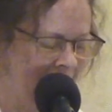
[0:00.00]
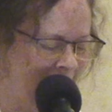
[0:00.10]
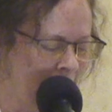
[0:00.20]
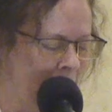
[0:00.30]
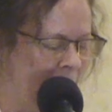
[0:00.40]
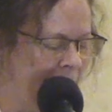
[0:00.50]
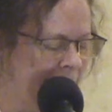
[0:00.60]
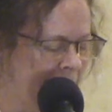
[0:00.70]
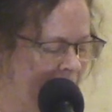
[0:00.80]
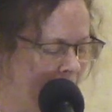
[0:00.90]
Abide
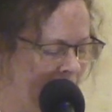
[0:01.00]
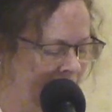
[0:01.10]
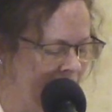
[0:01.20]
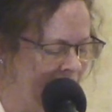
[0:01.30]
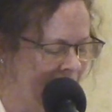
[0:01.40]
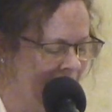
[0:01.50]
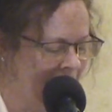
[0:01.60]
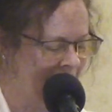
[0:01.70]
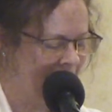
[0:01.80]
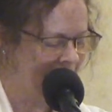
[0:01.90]
in me,
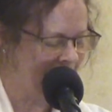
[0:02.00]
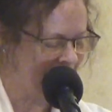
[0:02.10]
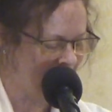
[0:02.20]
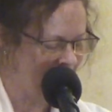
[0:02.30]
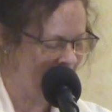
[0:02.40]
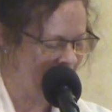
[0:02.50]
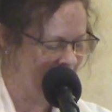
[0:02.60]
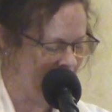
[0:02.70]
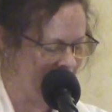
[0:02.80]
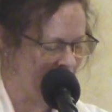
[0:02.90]
and I
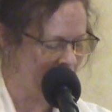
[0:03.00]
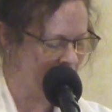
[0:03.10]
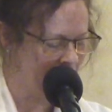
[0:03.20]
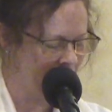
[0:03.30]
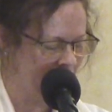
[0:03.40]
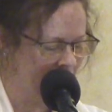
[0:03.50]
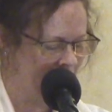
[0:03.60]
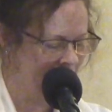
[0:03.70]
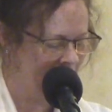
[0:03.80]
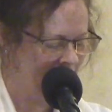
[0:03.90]
in you.
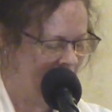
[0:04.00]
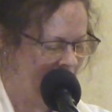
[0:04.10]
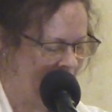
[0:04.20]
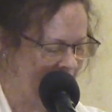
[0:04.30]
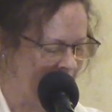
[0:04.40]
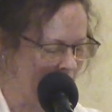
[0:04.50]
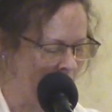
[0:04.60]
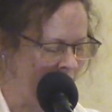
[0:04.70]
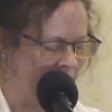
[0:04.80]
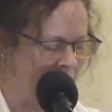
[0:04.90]
As the
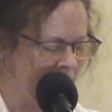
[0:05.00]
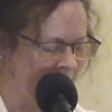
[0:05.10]
branch